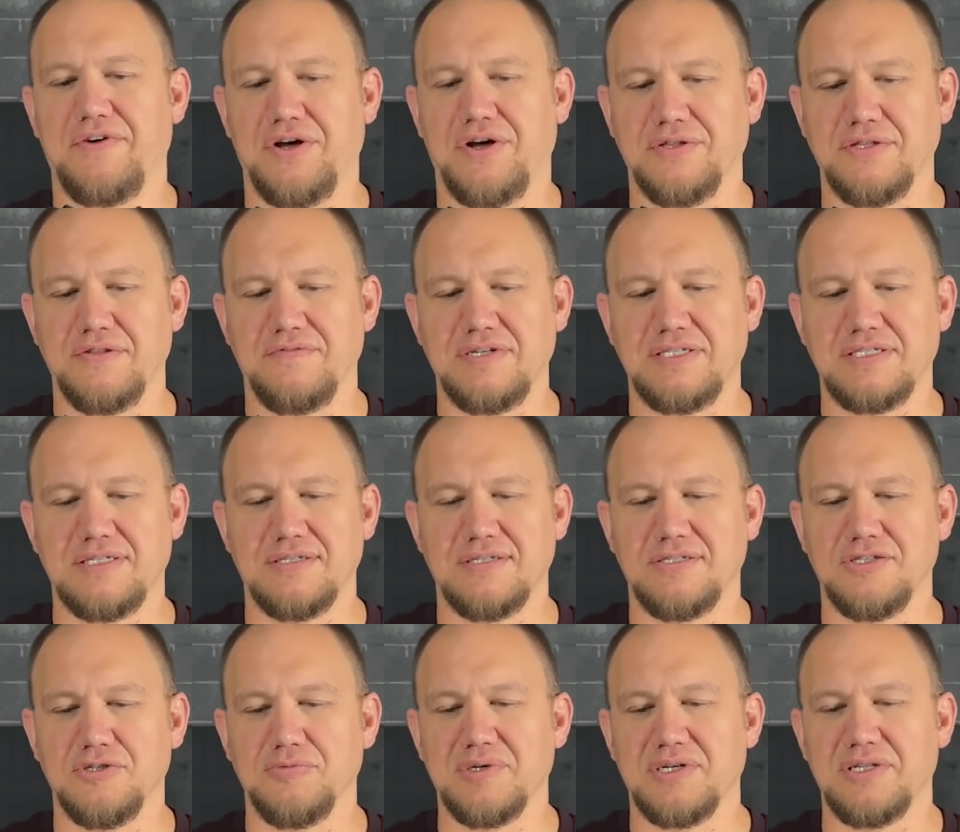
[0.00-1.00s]
All of these
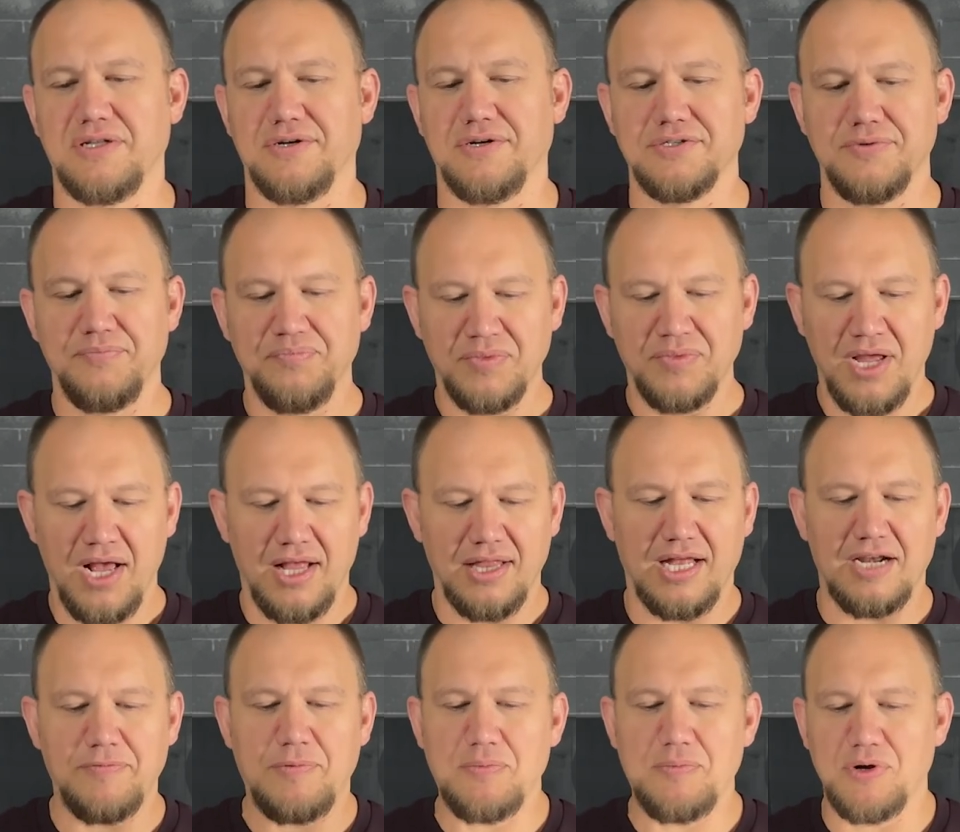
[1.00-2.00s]
concealment claws, a
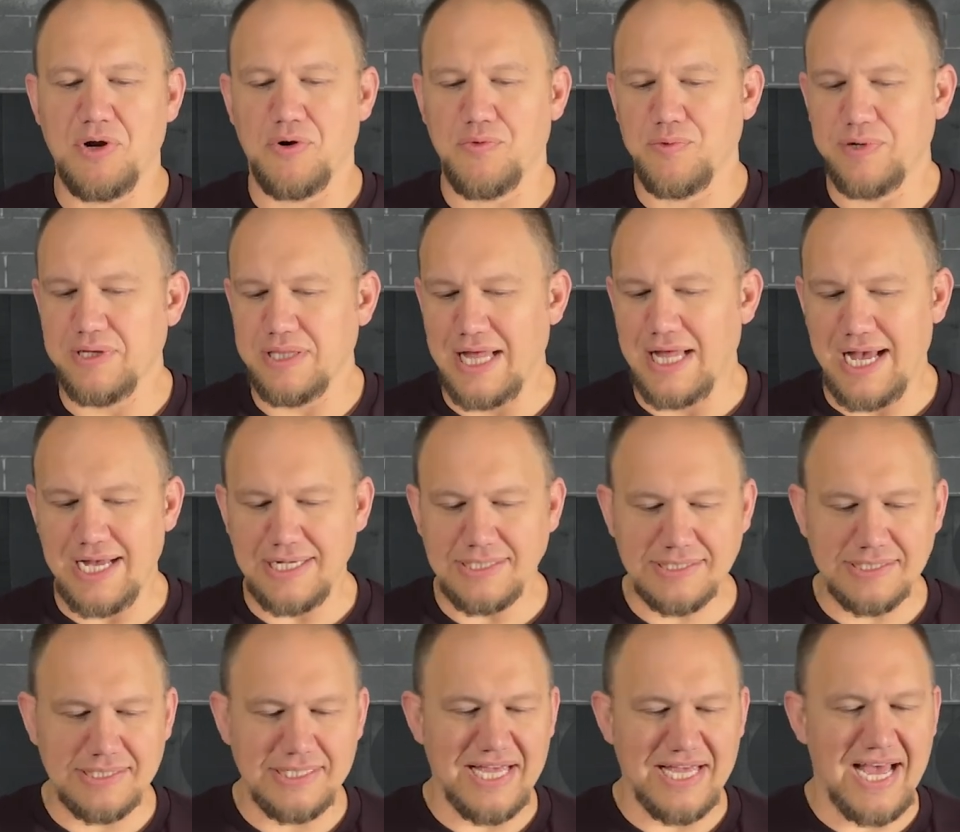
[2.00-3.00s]
lot of people don't
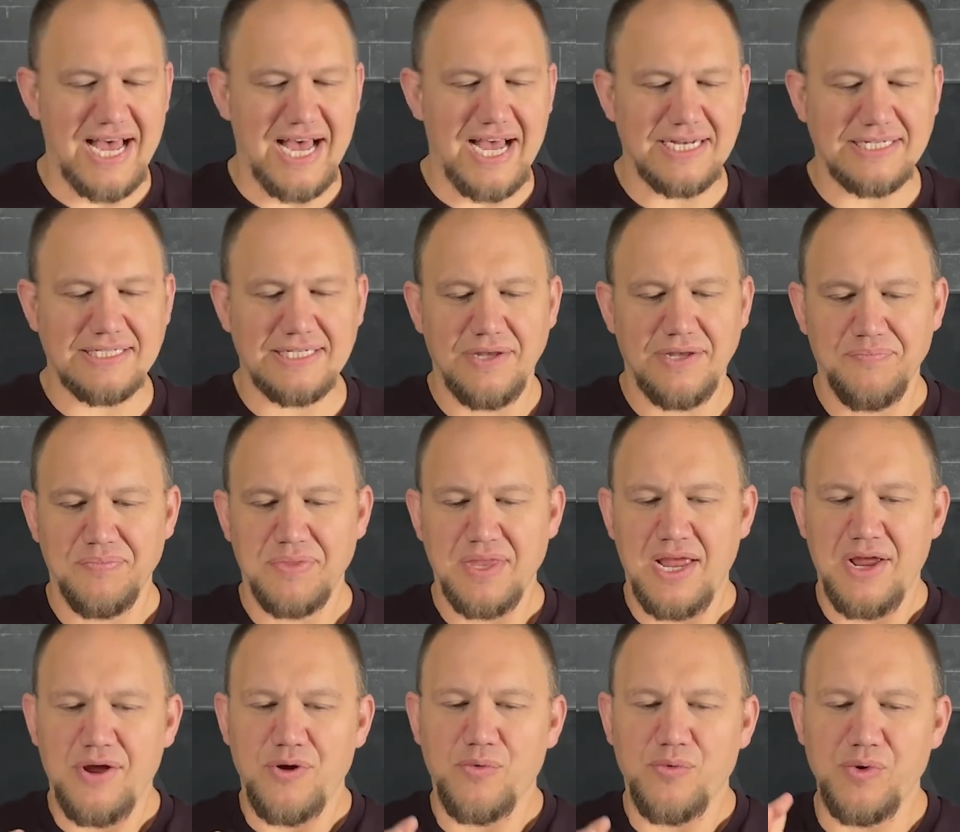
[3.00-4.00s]
realize that
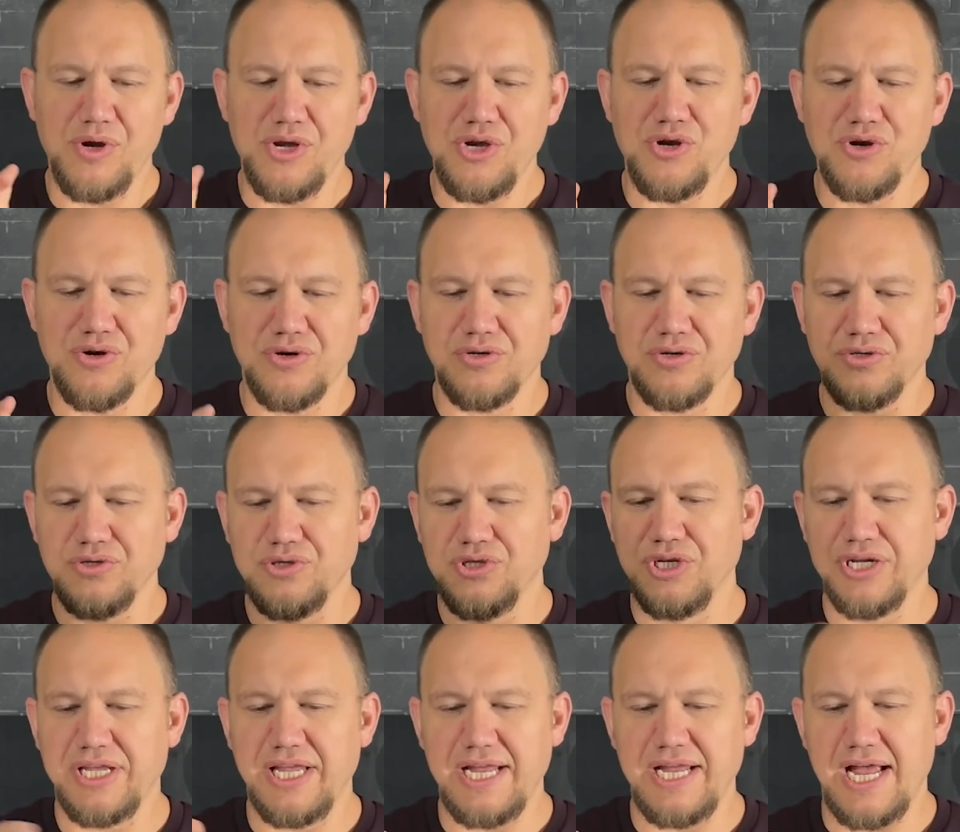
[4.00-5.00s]
when you're
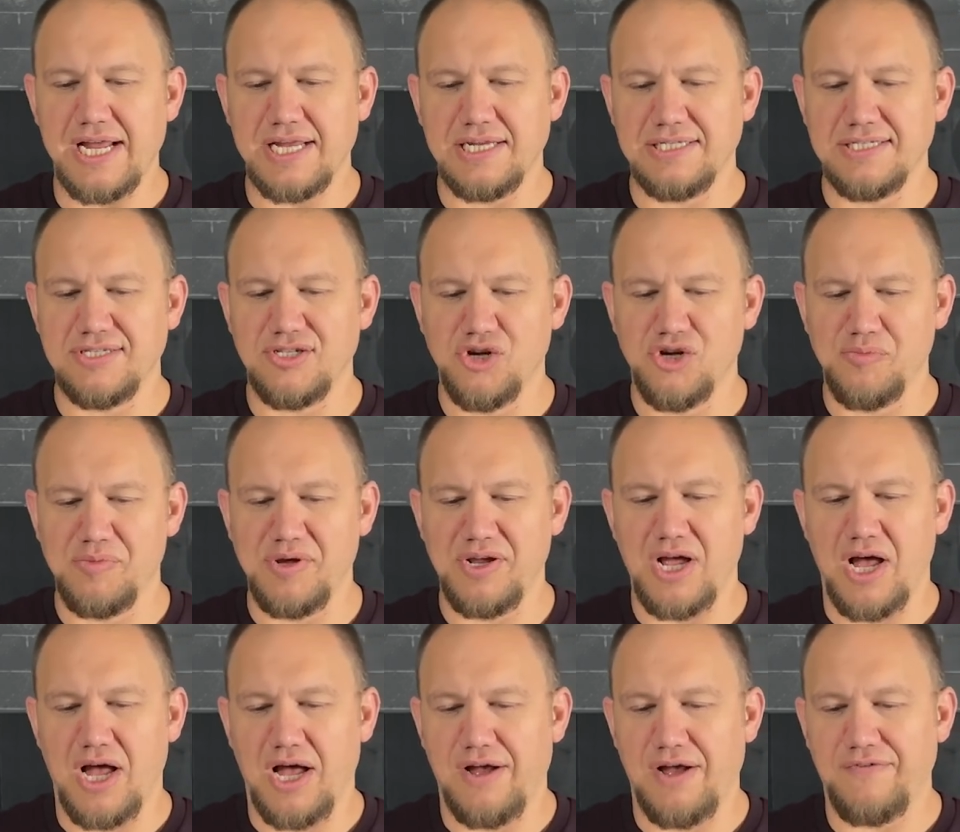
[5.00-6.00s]
looking at concealment
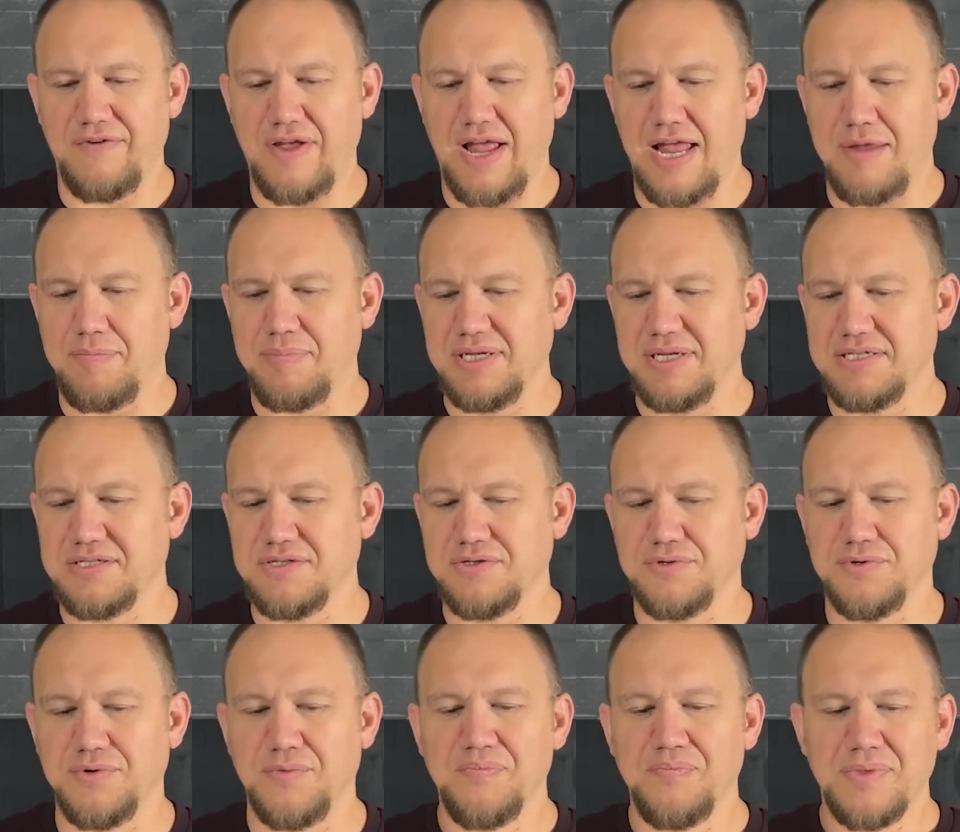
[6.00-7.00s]
of a
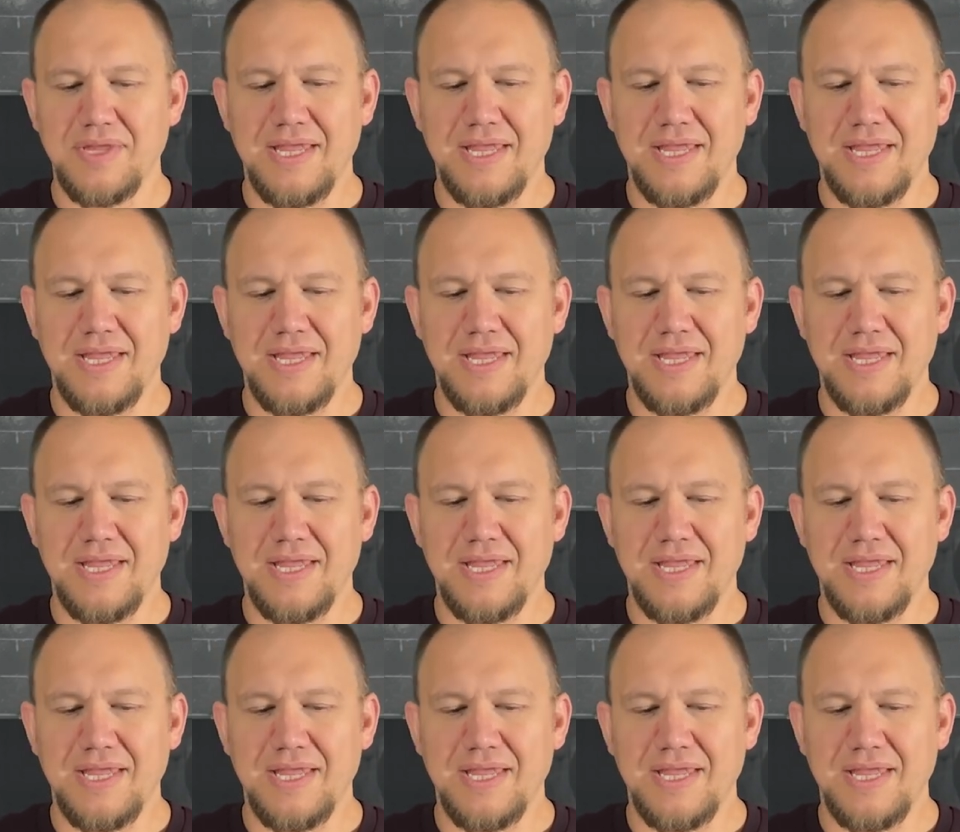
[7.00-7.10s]
pistol,